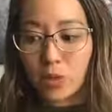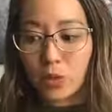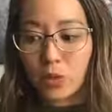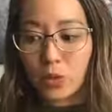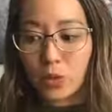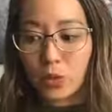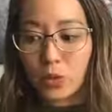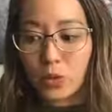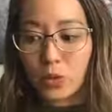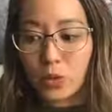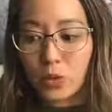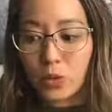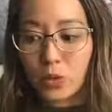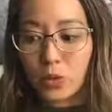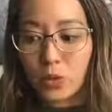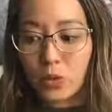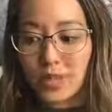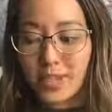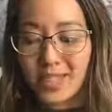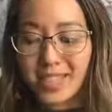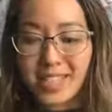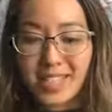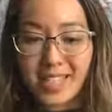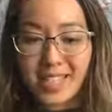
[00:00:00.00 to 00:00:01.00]
Your
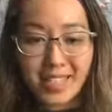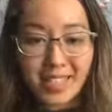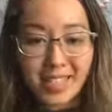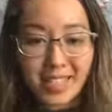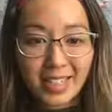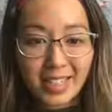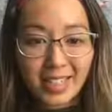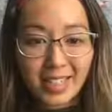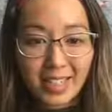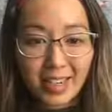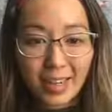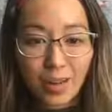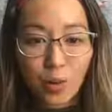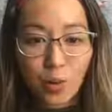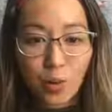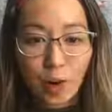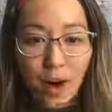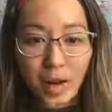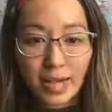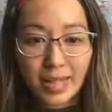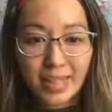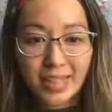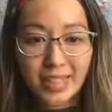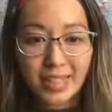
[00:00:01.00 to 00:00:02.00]
skin can get
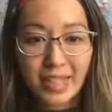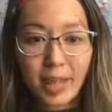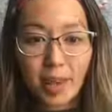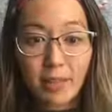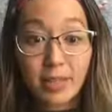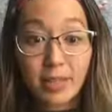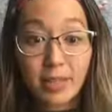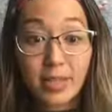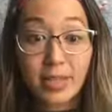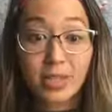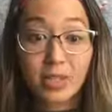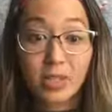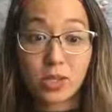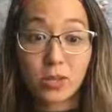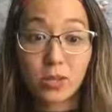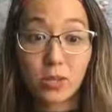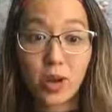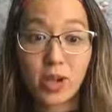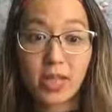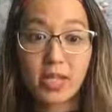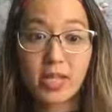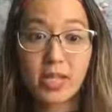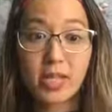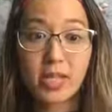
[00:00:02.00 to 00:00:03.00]
quite clammy and
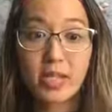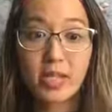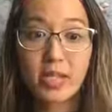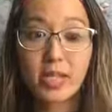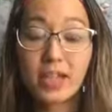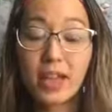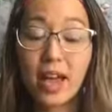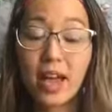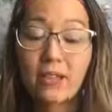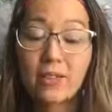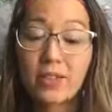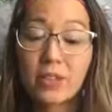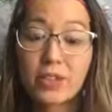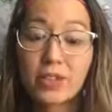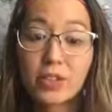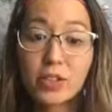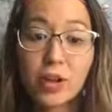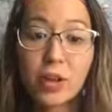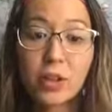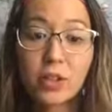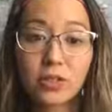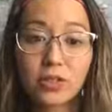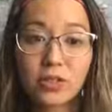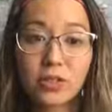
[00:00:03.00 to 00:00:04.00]
sweaty. You can have an
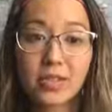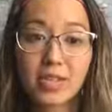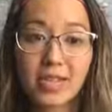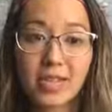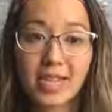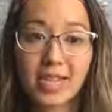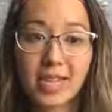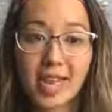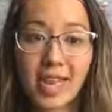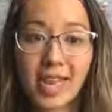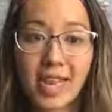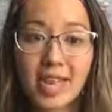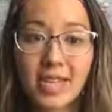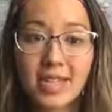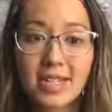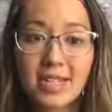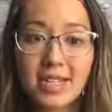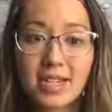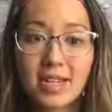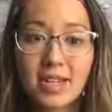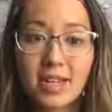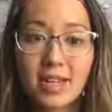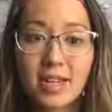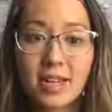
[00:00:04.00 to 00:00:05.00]
intolerance to
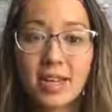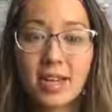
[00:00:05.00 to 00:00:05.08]
heat.